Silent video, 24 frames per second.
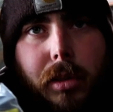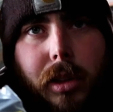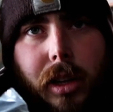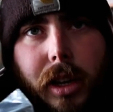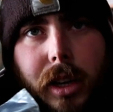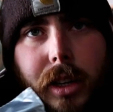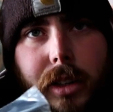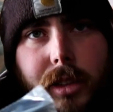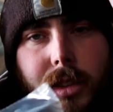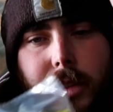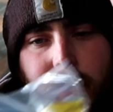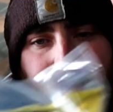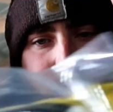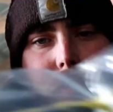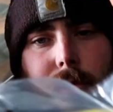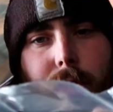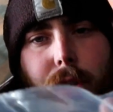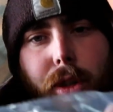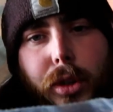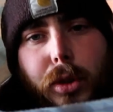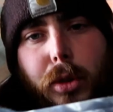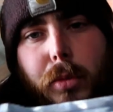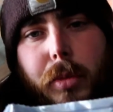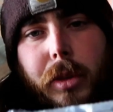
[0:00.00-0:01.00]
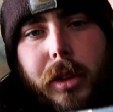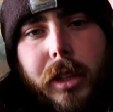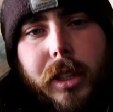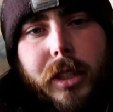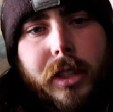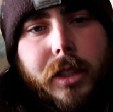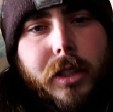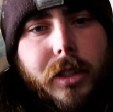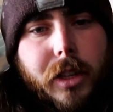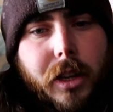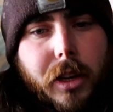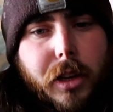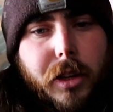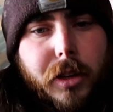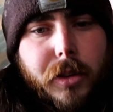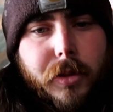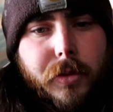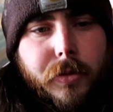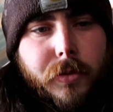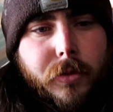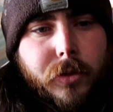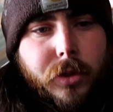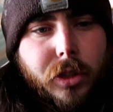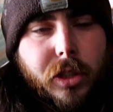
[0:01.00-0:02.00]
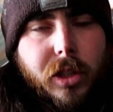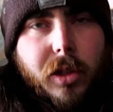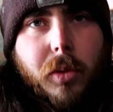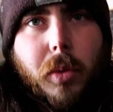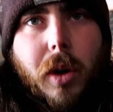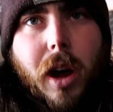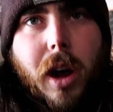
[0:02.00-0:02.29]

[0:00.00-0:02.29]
plugs too, but this is just the